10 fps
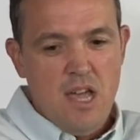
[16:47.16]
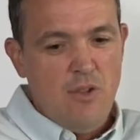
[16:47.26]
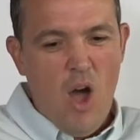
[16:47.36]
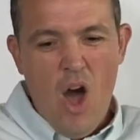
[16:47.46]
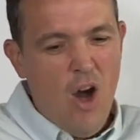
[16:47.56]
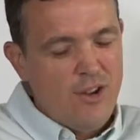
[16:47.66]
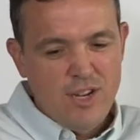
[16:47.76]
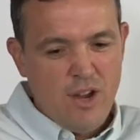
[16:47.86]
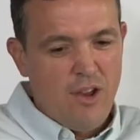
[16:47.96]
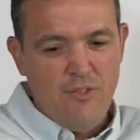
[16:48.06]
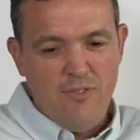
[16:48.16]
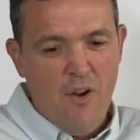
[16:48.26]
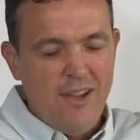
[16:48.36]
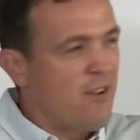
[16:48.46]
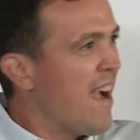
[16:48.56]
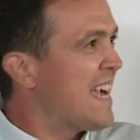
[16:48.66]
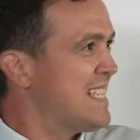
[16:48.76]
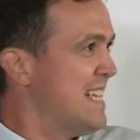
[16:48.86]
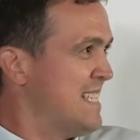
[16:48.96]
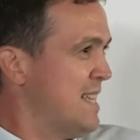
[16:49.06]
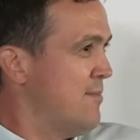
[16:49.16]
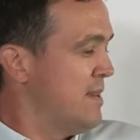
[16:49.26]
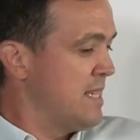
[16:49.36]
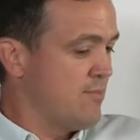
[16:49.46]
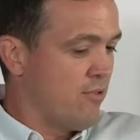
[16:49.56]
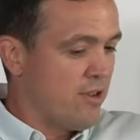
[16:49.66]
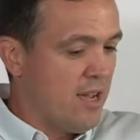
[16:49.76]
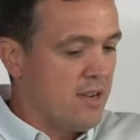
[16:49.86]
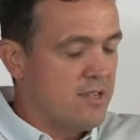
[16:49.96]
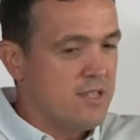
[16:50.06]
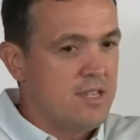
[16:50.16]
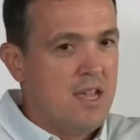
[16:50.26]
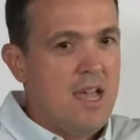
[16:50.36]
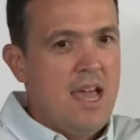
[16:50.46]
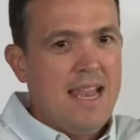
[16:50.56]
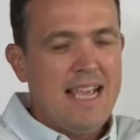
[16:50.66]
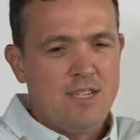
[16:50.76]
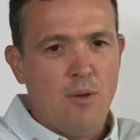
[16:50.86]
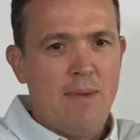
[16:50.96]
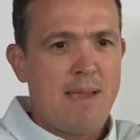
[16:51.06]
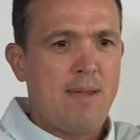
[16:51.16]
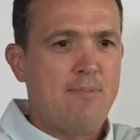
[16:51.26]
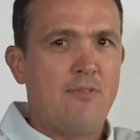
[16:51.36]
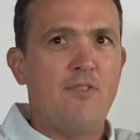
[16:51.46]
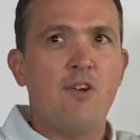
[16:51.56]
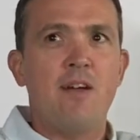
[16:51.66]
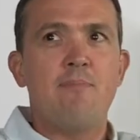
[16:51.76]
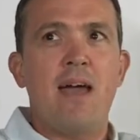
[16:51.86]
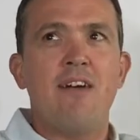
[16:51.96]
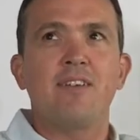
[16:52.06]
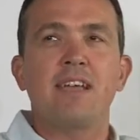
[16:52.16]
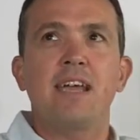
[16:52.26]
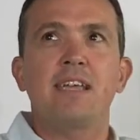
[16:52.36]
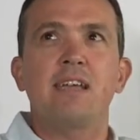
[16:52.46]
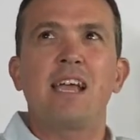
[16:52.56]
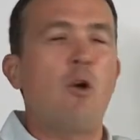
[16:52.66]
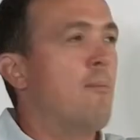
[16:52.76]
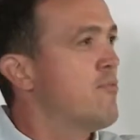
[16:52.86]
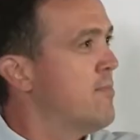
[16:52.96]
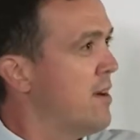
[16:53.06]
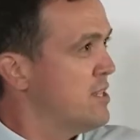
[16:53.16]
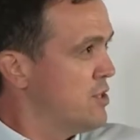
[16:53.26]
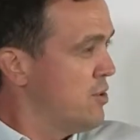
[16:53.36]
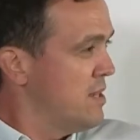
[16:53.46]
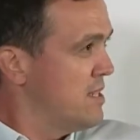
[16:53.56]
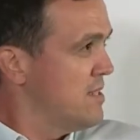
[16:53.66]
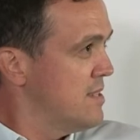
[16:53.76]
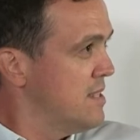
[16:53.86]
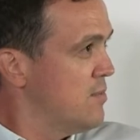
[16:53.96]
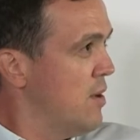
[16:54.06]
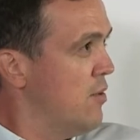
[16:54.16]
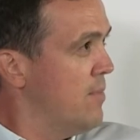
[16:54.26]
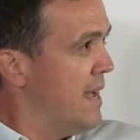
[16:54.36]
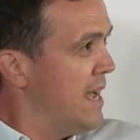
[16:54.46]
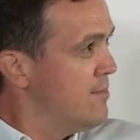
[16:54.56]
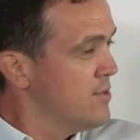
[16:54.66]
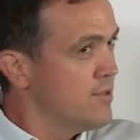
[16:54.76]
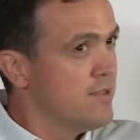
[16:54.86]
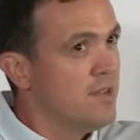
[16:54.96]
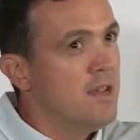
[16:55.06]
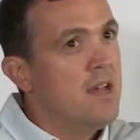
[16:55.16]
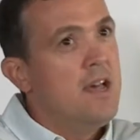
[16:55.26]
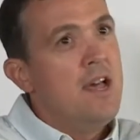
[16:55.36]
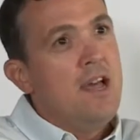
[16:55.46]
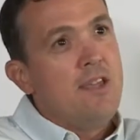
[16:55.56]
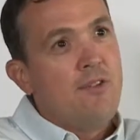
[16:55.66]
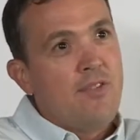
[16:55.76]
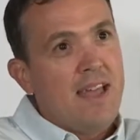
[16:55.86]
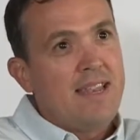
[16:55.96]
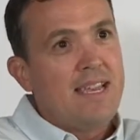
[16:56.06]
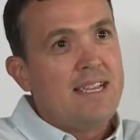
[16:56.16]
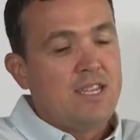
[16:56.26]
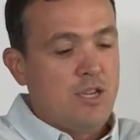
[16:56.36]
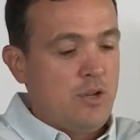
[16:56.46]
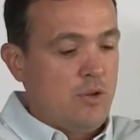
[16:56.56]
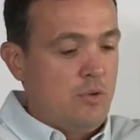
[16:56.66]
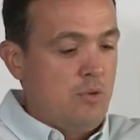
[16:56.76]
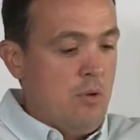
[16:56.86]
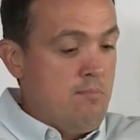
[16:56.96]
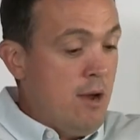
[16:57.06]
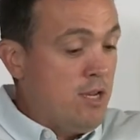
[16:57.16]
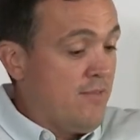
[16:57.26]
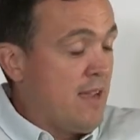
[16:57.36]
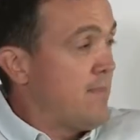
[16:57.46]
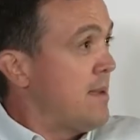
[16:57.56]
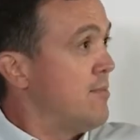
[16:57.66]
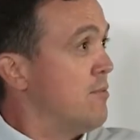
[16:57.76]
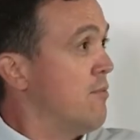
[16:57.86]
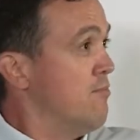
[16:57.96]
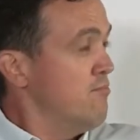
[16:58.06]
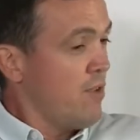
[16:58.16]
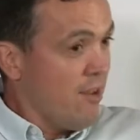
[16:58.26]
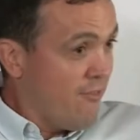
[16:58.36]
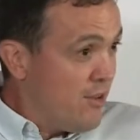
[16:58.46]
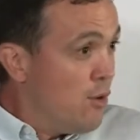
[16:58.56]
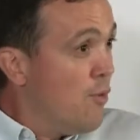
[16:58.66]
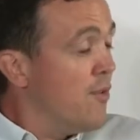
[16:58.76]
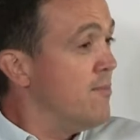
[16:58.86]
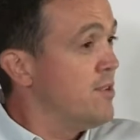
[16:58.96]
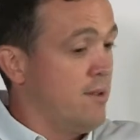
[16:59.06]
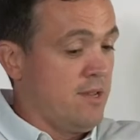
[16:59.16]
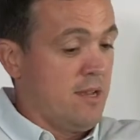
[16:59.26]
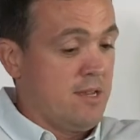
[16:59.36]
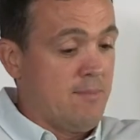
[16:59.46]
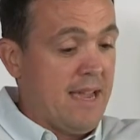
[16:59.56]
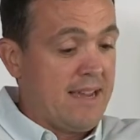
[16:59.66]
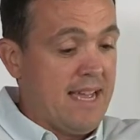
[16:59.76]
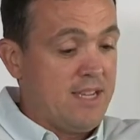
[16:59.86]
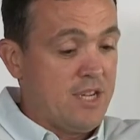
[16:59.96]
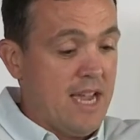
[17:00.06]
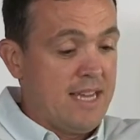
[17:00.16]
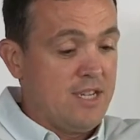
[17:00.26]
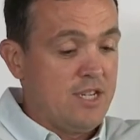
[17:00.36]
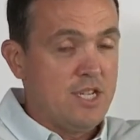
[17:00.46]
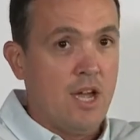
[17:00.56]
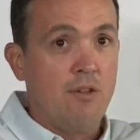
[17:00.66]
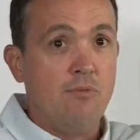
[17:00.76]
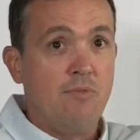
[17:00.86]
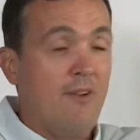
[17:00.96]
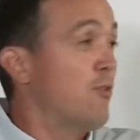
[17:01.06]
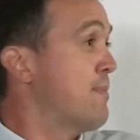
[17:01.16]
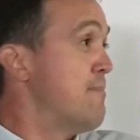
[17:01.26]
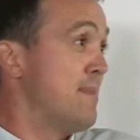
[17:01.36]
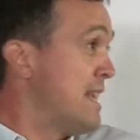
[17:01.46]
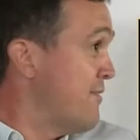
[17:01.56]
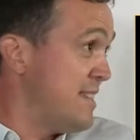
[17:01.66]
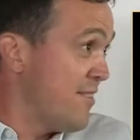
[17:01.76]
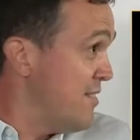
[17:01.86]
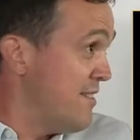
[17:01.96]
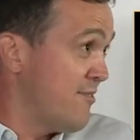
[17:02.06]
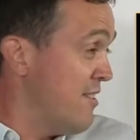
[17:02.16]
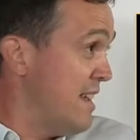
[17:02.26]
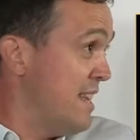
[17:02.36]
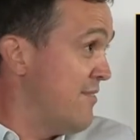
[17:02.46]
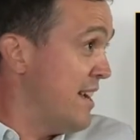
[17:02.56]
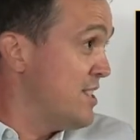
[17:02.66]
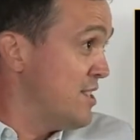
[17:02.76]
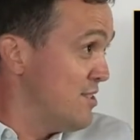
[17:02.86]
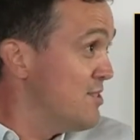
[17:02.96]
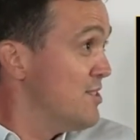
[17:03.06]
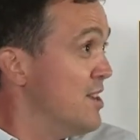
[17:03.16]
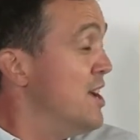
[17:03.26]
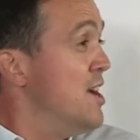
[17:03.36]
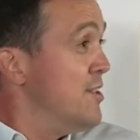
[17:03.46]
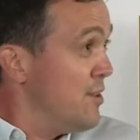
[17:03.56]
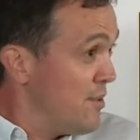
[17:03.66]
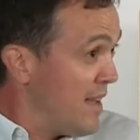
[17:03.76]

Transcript: not hard to kind of find or access some of these products. Let's not make people feel they're having a compromised choice as well, perhaps. You then need to motivate people, kind of fuel them to make that change. So I talk about meaningfully different innovations. Do